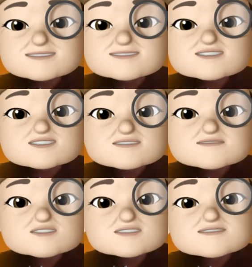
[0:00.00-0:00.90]
sort of
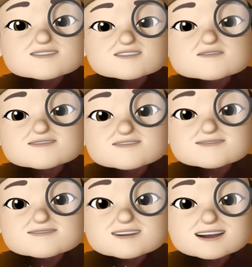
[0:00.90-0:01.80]
segues into
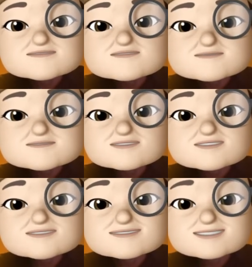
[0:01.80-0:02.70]
that, but to
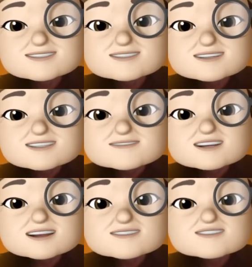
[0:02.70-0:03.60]
say the
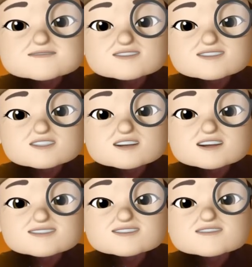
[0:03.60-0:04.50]
high switching
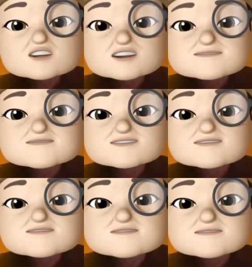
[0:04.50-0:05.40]
costs are obvious
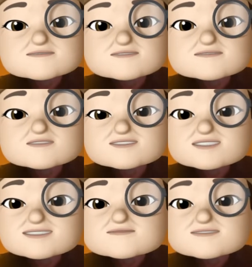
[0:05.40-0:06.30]
from empirical
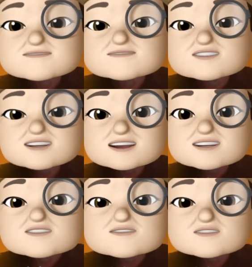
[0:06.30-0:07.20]
evidence.
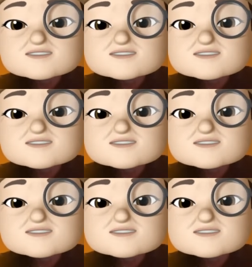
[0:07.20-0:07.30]
According to